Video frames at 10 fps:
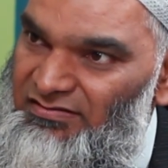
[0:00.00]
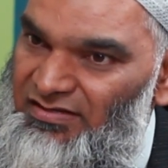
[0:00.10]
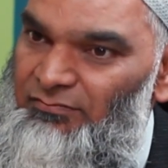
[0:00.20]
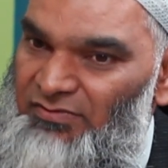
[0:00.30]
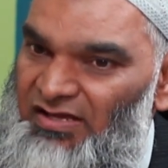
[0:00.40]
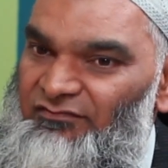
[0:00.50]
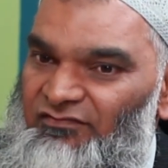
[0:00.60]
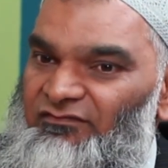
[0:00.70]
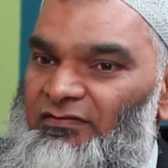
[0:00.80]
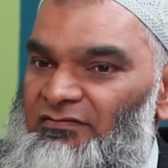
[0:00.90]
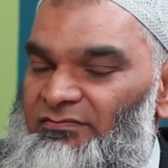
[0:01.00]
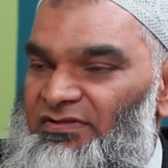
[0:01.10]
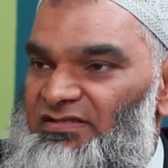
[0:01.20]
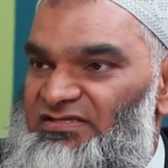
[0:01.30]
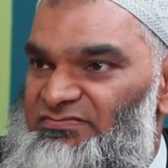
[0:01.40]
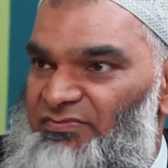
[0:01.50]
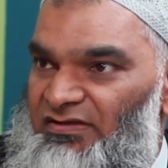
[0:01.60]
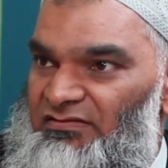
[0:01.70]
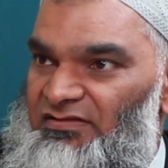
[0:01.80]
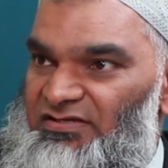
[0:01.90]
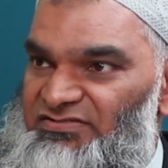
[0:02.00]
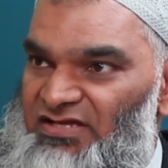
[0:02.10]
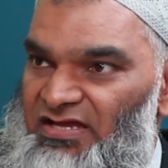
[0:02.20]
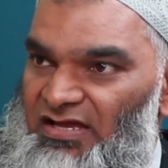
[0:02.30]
then we have to follow him in these big things,